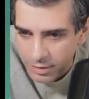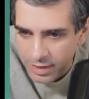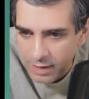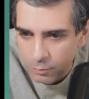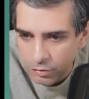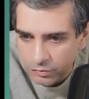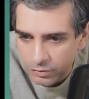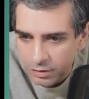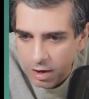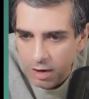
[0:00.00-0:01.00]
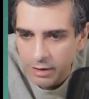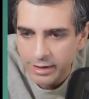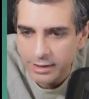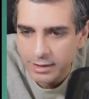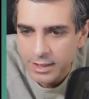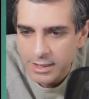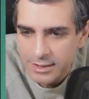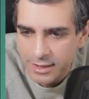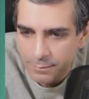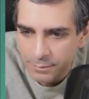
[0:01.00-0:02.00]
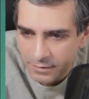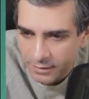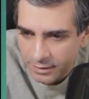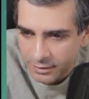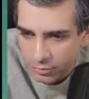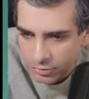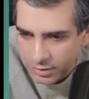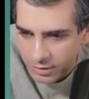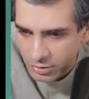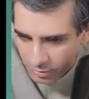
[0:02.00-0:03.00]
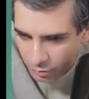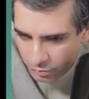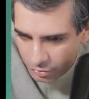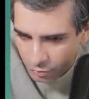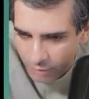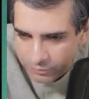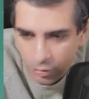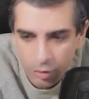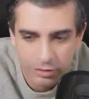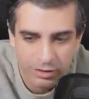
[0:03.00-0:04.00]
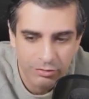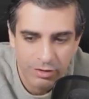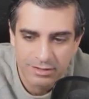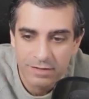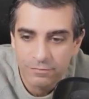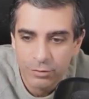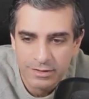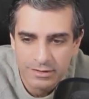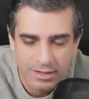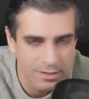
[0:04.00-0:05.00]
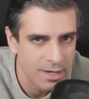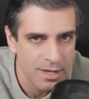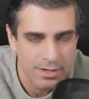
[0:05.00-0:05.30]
Then I want to target, say, particular users. You can also go after content creators, influencers.